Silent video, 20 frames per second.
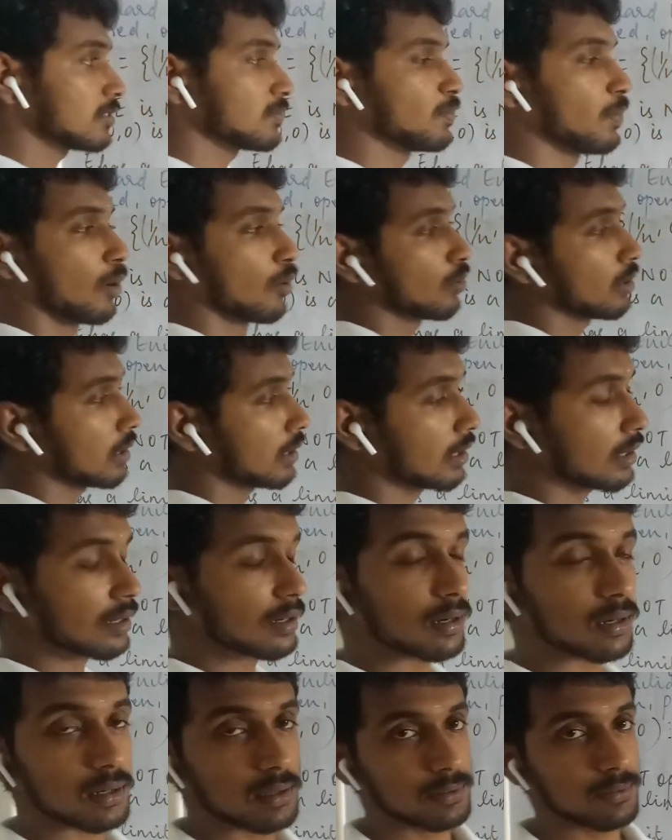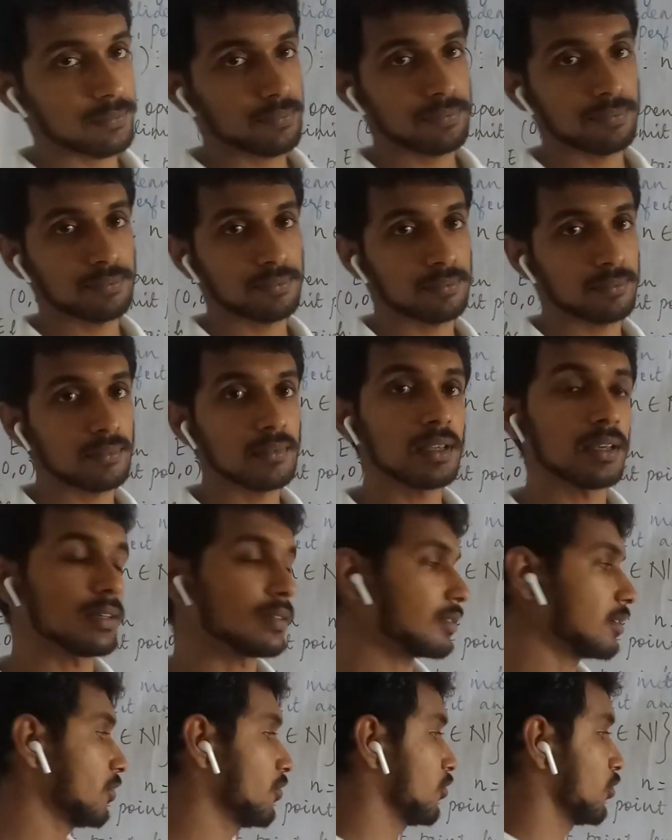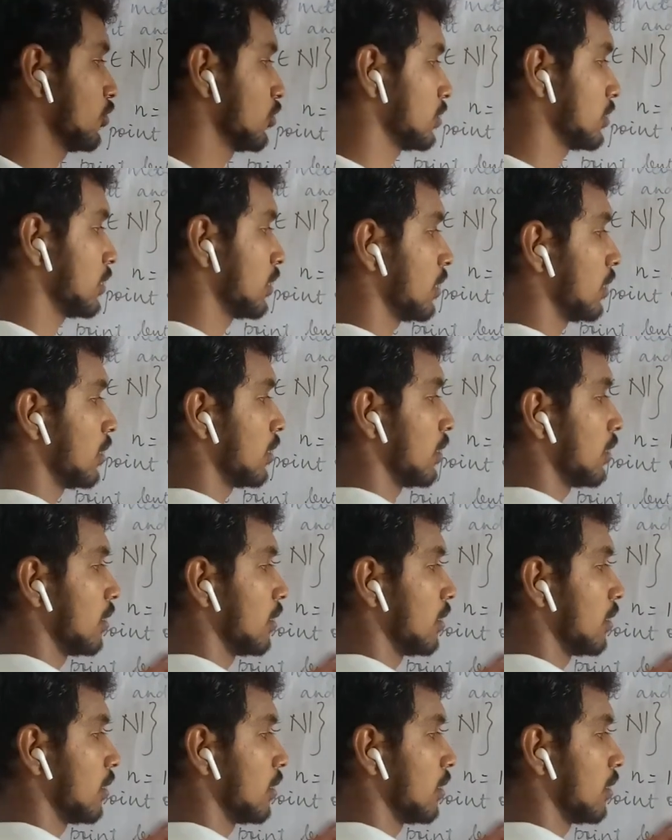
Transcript: is bounded or not? Yes, of course.